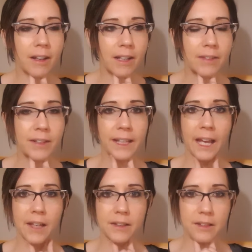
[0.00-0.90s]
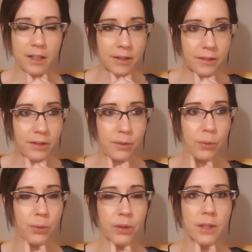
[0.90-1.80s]
live in Canada, the
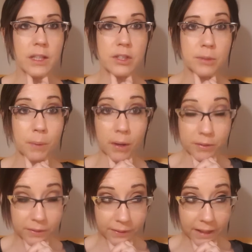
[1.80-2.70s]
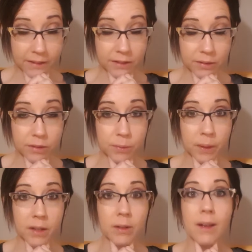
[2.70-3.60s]
northern-ish parts of Canada as
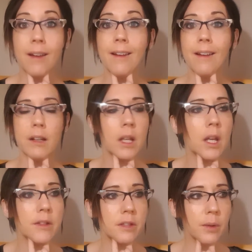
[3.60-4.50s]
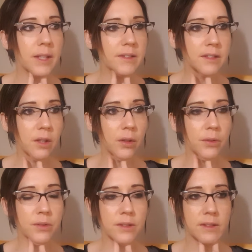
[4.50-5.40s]
well. So it
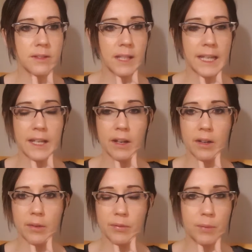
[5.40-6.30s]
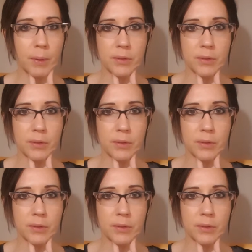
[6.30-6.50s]
snows here for